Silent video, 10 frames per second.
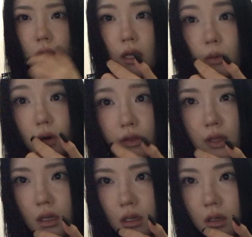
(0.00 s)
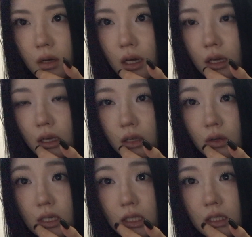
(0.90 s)
like, one thing. Okay, can you
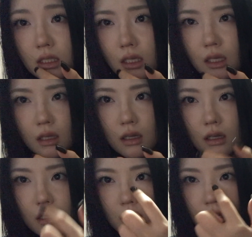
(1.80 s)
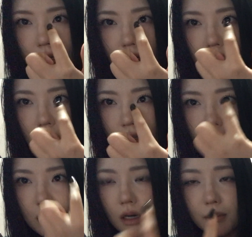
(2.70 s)
guys see
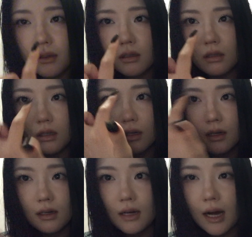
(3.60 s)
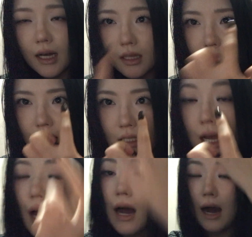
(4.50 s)
double eyelids?
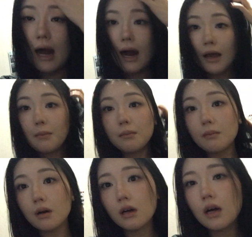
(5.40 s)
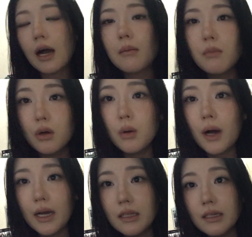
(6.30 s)
I'm mono
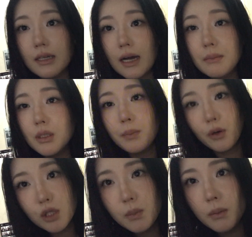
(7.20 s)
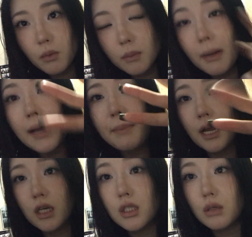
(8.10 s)
eyelid. I'm supposed to be mono. My
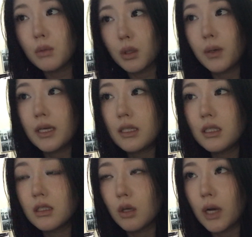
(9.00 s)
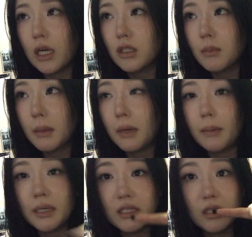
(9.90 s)
parents are mono eyelid. No, actually my mom
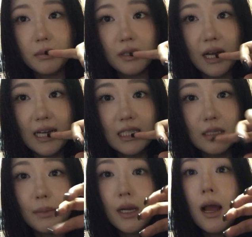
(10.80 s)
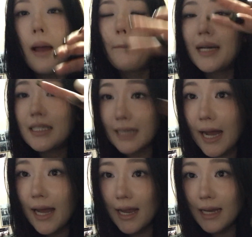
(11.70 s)
has double eyelid, but my
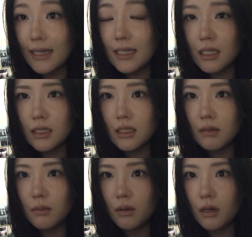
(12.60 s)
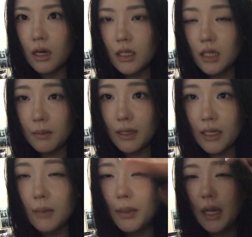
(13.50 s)
dad is double
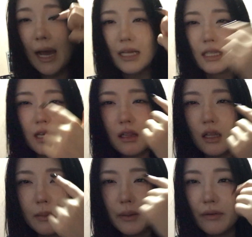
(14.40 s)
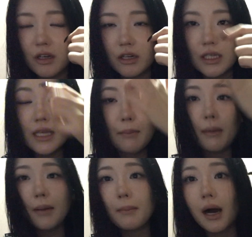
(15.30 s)
eyelid but has like a little bit of a crease, and
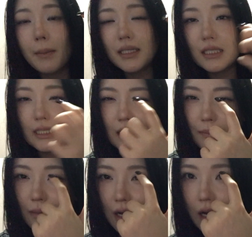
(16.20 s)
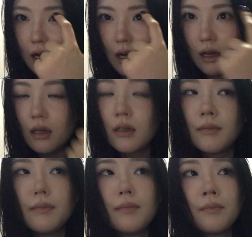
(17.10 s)
my mom has deep
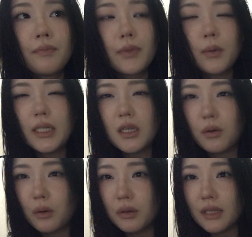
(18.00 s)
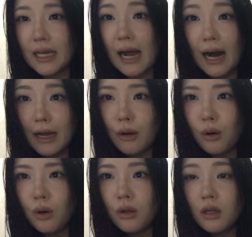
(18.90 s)
what is it called, like eye
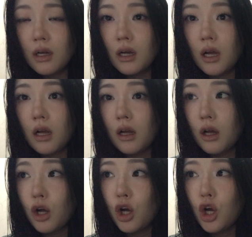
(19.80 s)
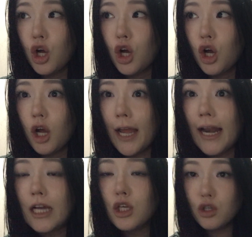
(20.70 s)
hole. And
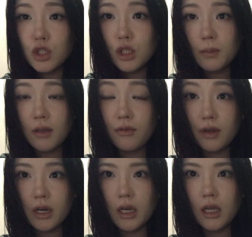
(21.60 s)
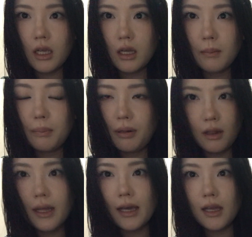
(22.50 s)
I used to be very
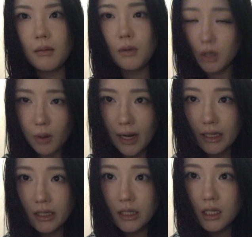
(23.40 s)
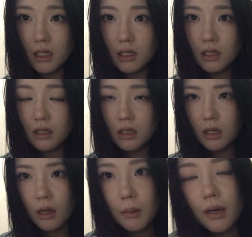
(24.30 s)
plain mono eyelid,
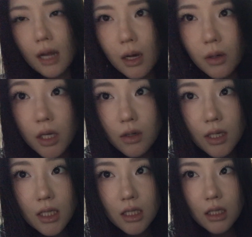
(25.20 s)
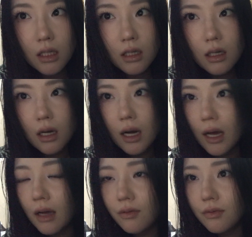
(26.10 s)
but now can you guys see I
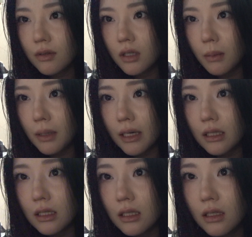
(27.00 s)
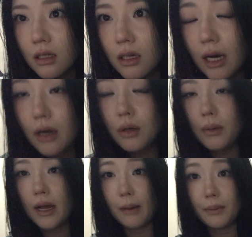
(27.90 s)
have double eyelid. I don't know
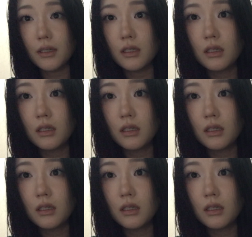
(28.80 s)
what happened.